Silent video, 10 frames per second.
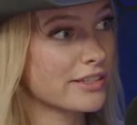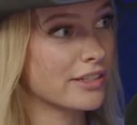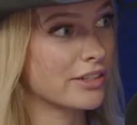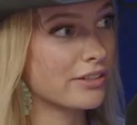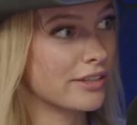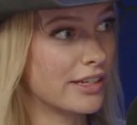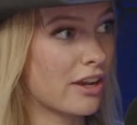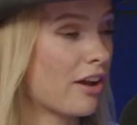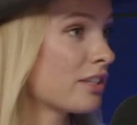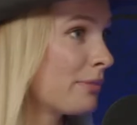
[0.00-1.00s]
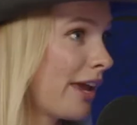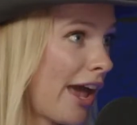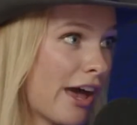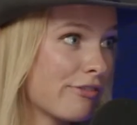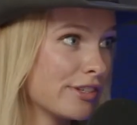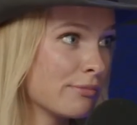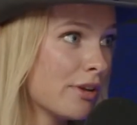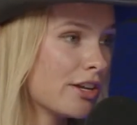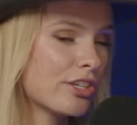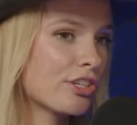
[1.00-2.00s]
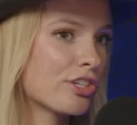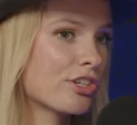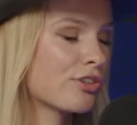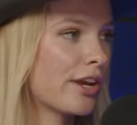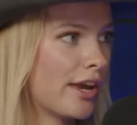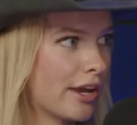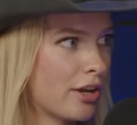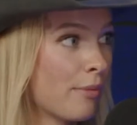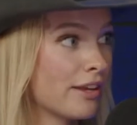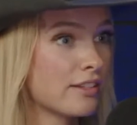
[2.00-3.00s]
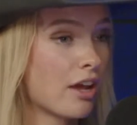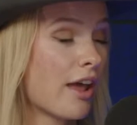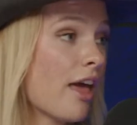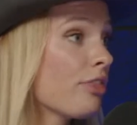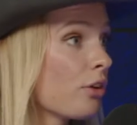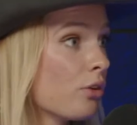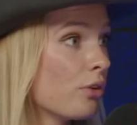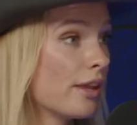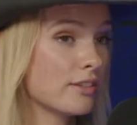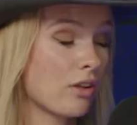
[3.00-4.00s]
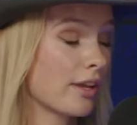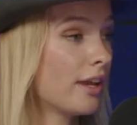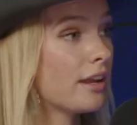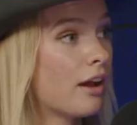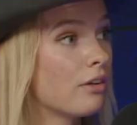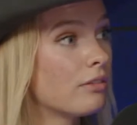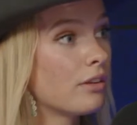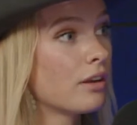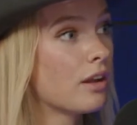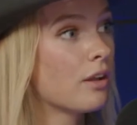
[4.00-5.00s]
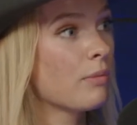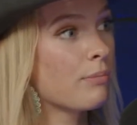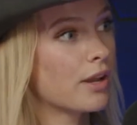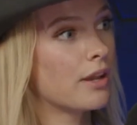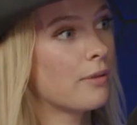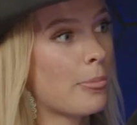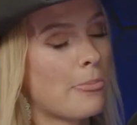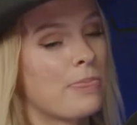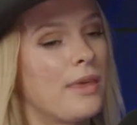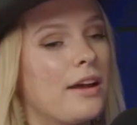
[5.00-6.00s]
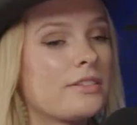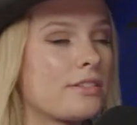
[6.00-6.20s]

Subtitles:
still and it costs me half as much, it's just straight economic. It's unethical as all get out, but that's...